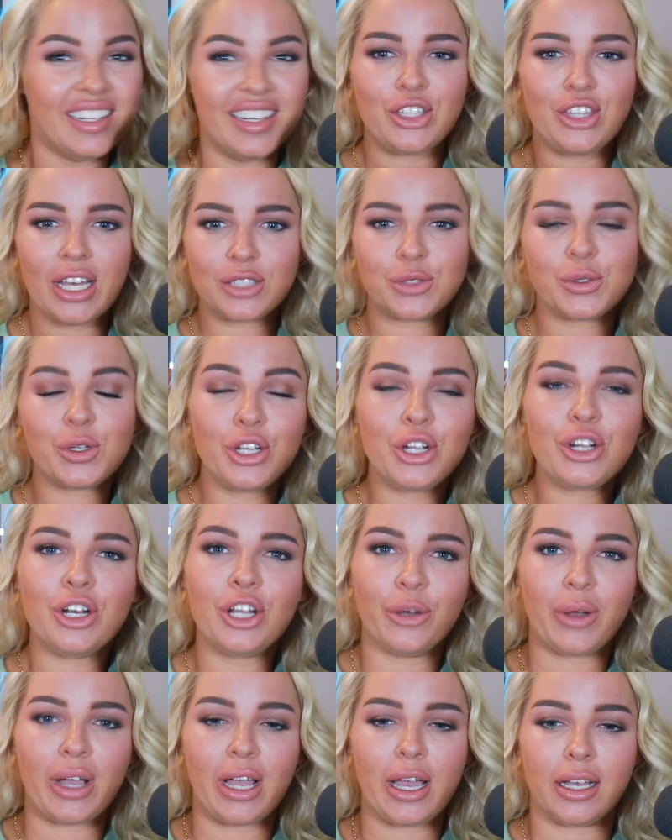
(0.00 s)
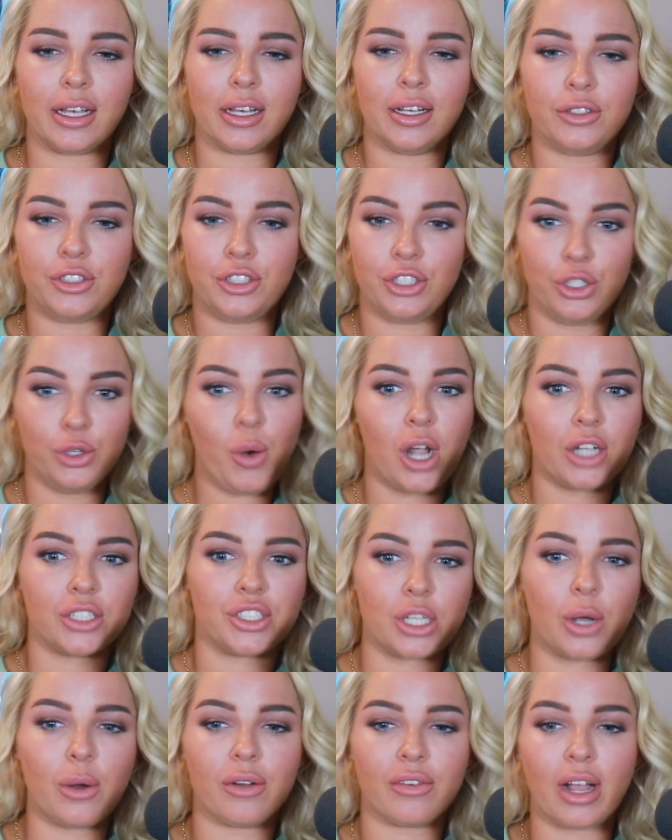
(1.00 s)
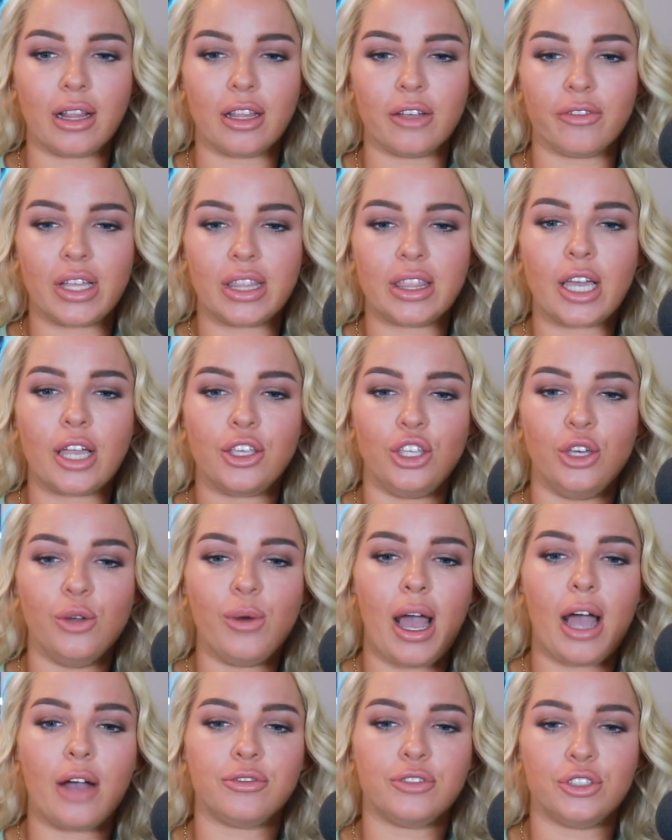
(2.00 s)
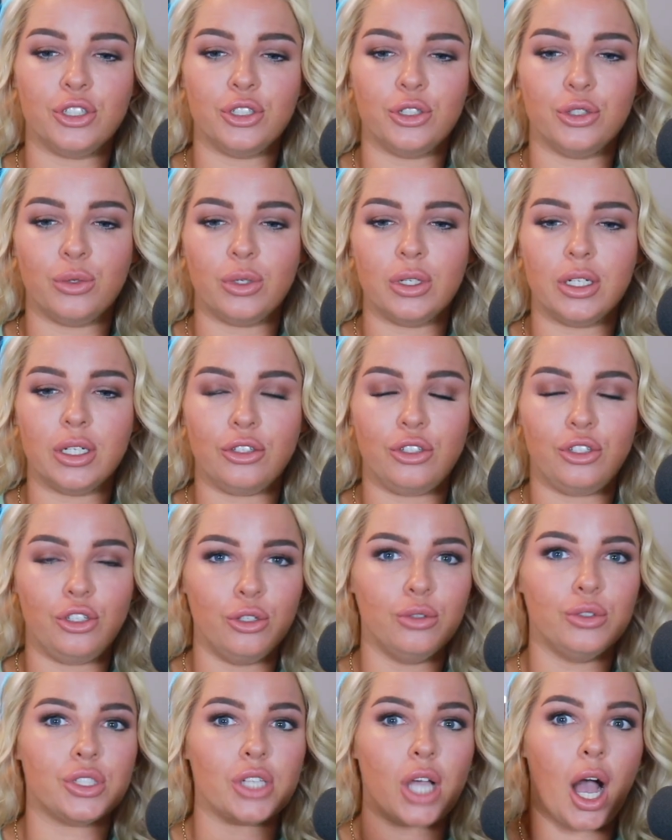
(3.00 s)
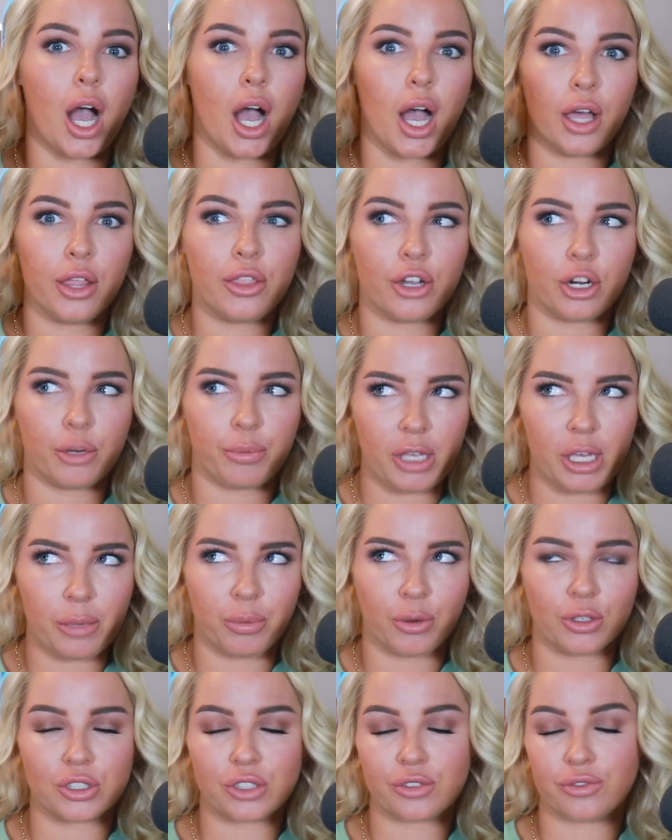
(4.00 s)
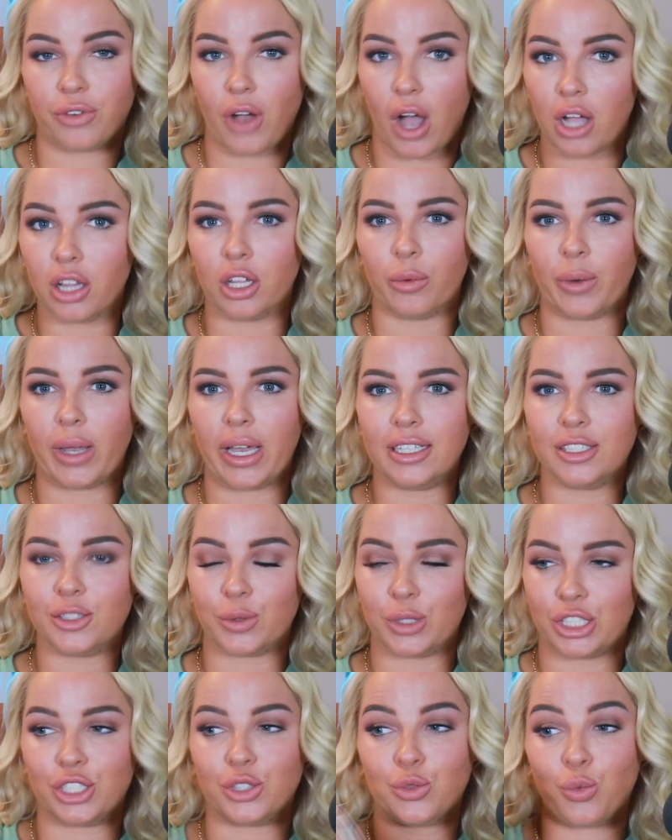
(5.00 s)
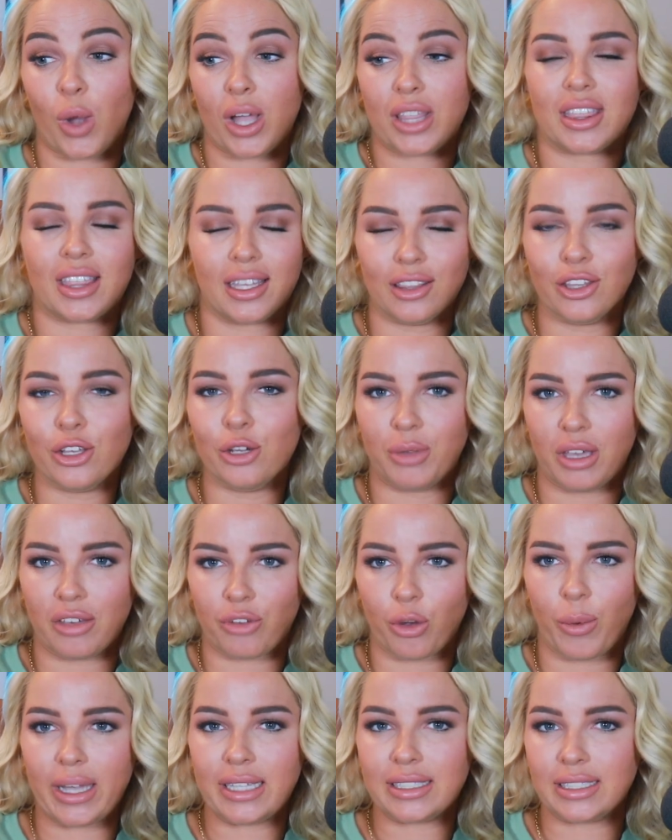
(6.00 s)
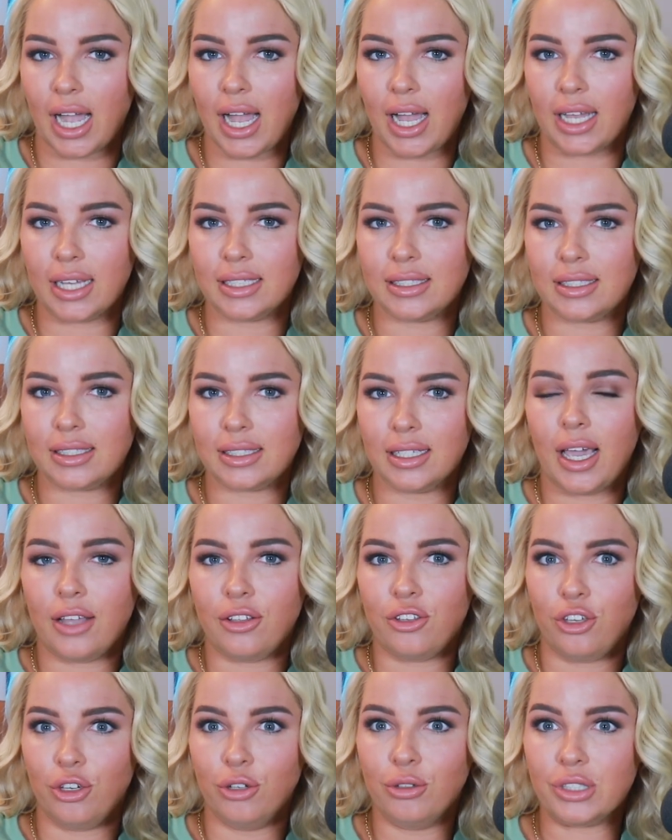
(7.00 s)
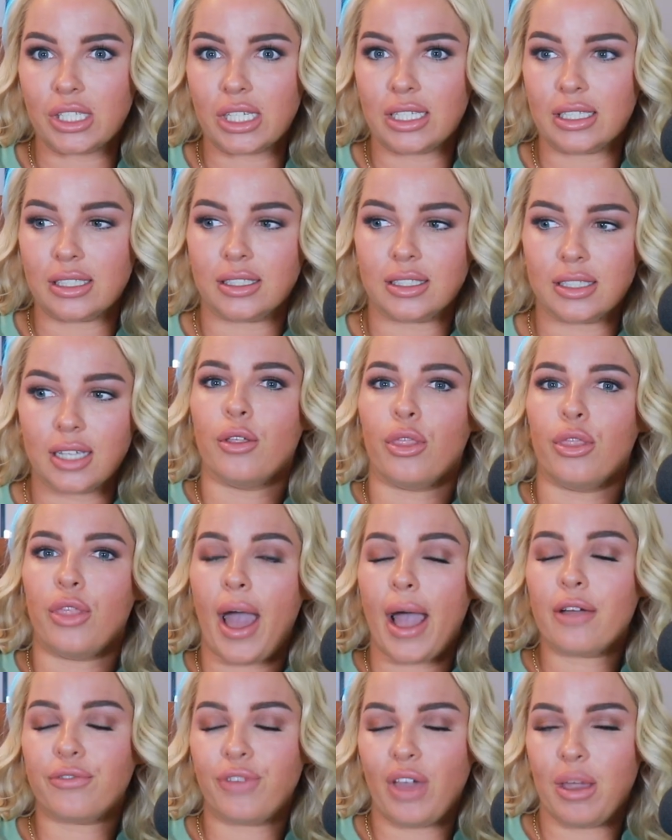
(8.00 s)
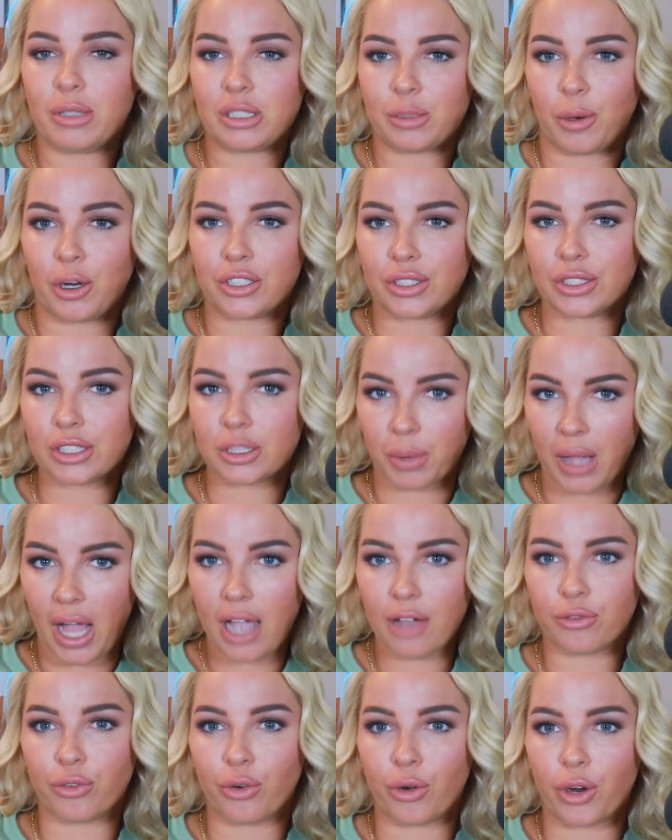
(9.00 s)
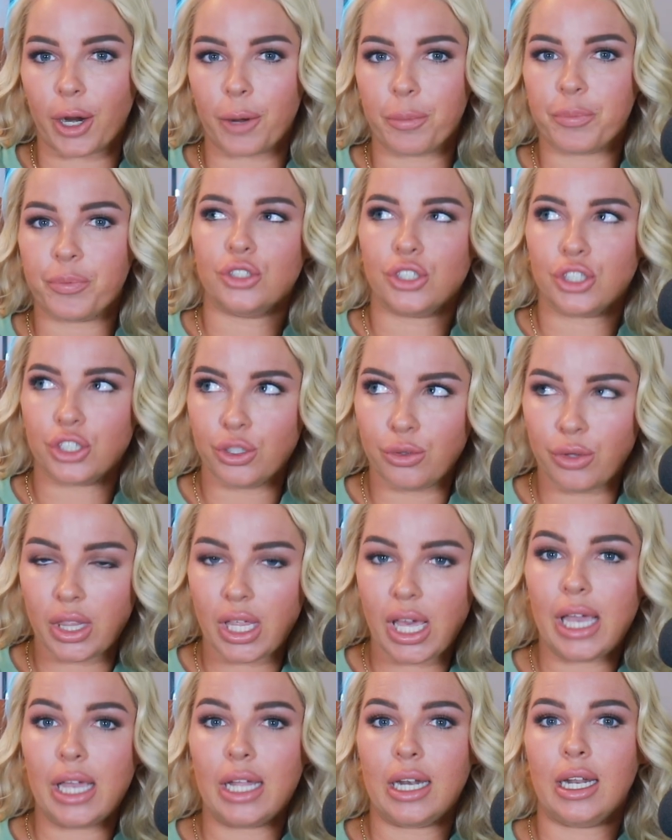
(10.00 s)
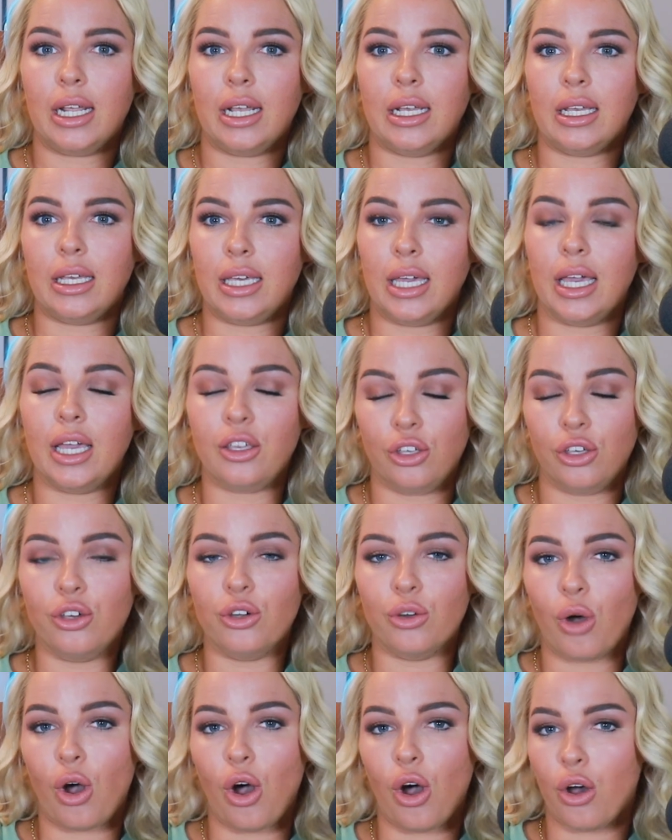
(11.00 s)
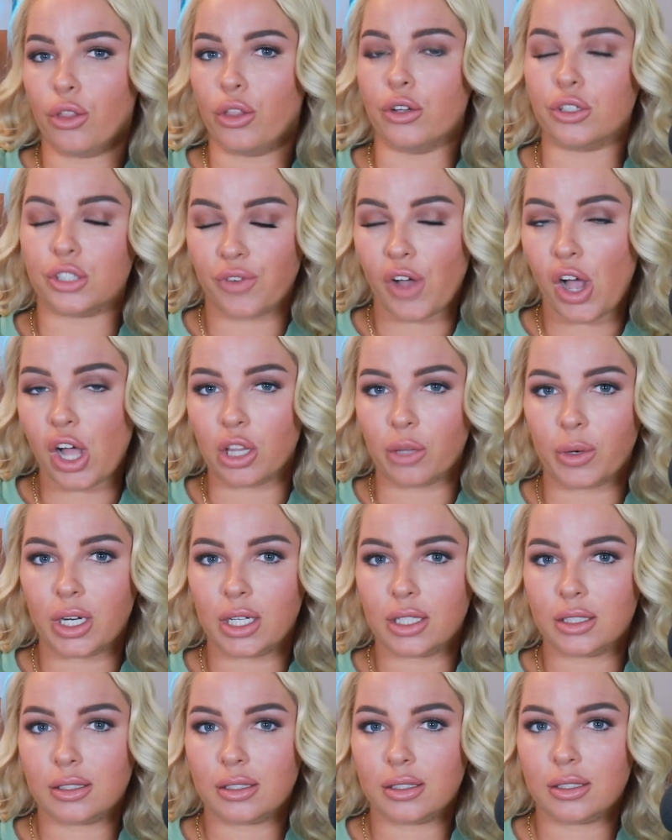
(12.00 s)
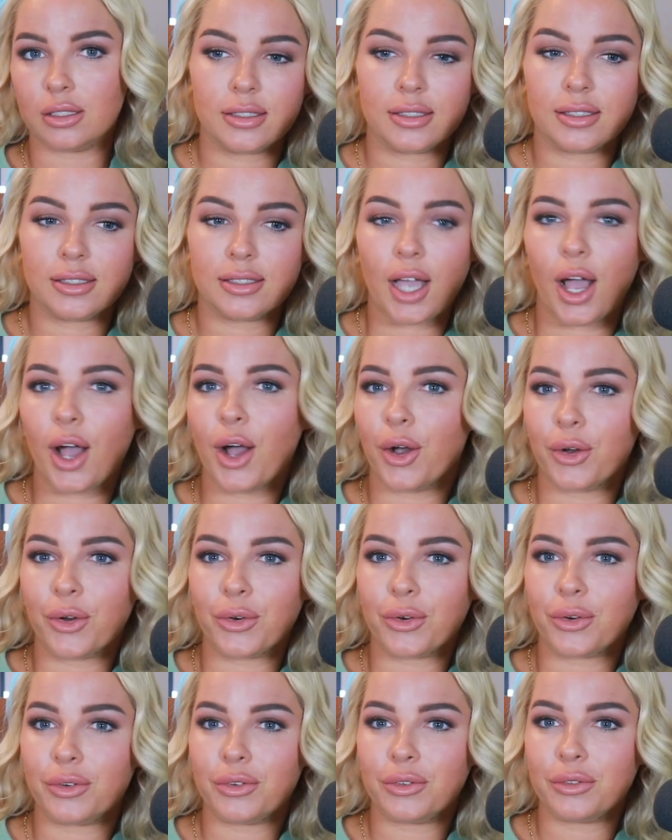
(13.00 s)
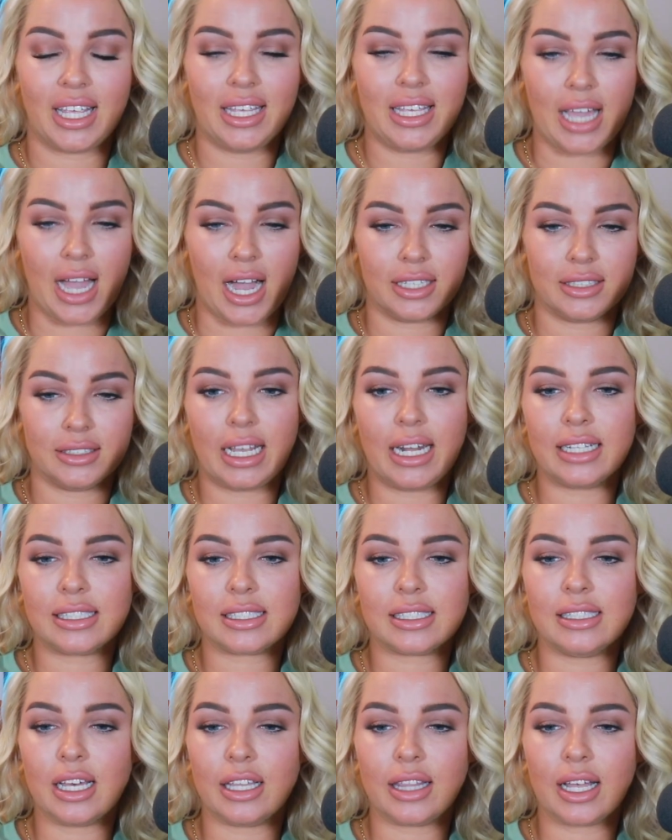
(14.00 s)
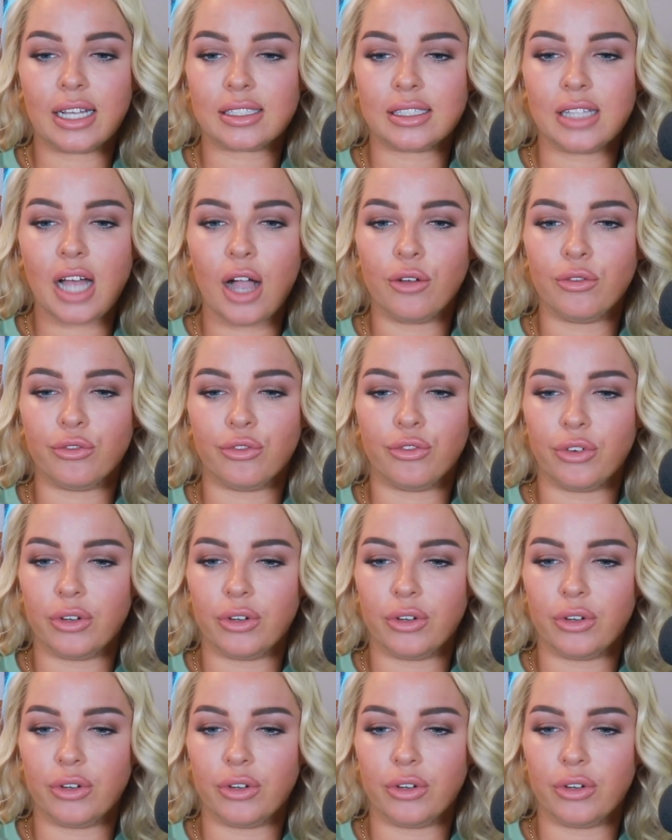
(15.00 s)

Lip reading: that's what you're doing. You are so irrelevant that you have to use other people's followings, which is what the loop giveaway does. It uses that famous person's platform to then get you all those followers. So yeah. And it's that's not